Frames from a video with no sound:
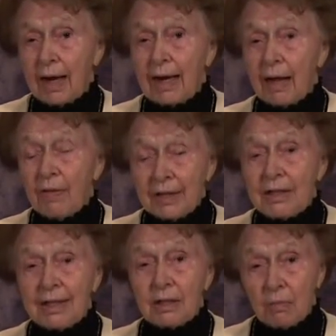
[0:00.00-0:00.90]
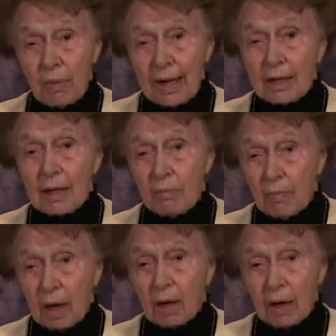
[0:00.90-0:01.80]
Now, this is a, major,
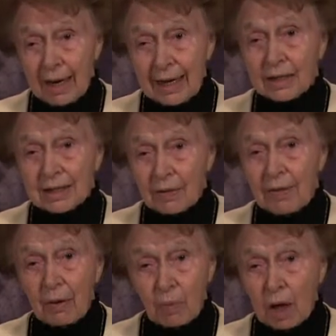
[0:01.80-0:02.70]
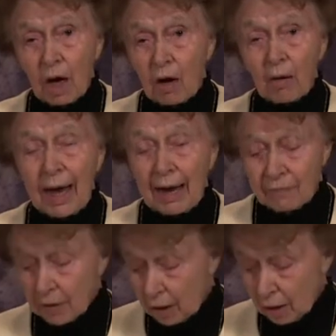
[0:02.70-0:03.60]
a lesson that we all
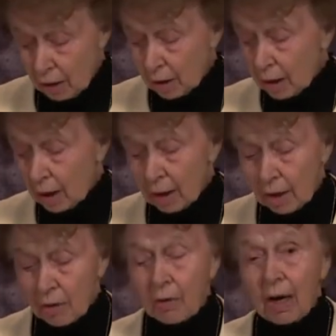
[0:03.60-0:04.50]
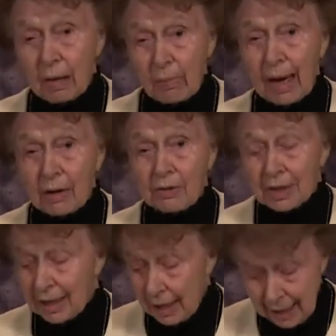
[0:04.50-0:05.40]
have to learn about
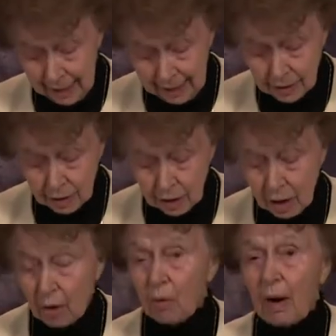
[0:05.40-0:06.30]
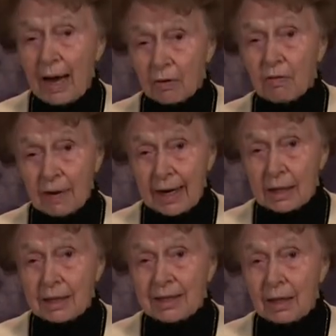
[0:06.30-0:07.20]
and to know how
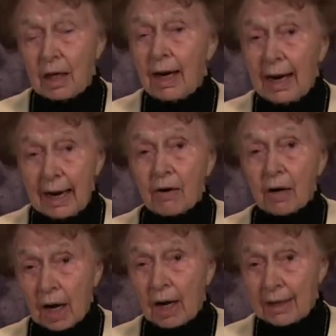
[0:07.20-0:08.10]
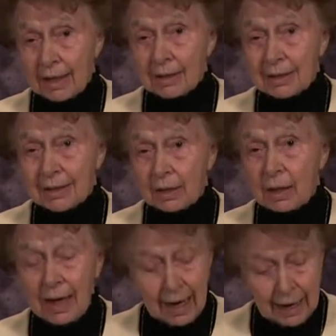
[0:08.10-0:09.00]
great our God is.
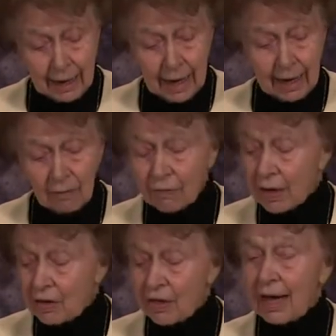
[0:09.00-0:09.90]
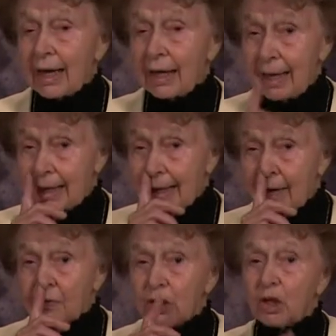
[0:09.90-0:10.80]
And everything He
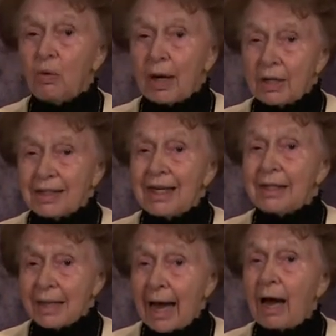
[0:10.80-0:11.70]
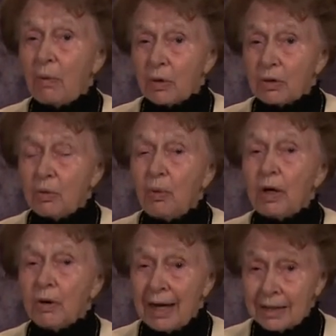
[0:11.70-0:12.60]
gives to us is ours.
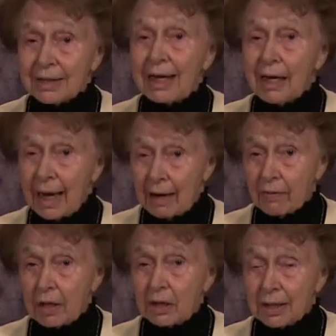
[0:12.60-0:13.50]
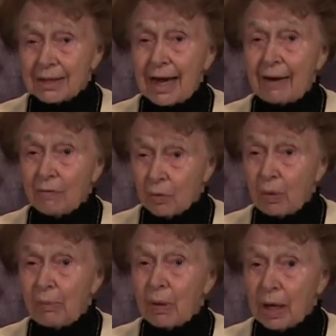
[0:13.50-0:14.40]
We are His inheritance after
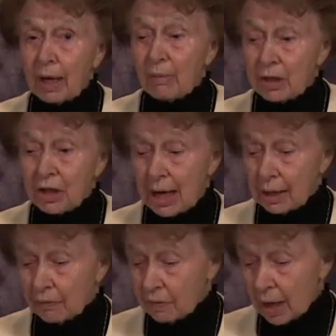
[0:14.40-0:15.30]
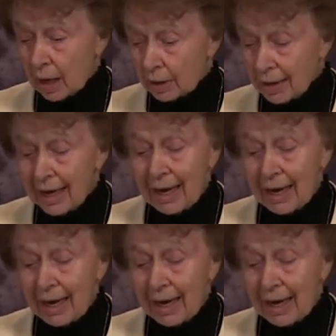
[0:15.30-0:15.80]
we become a child of God.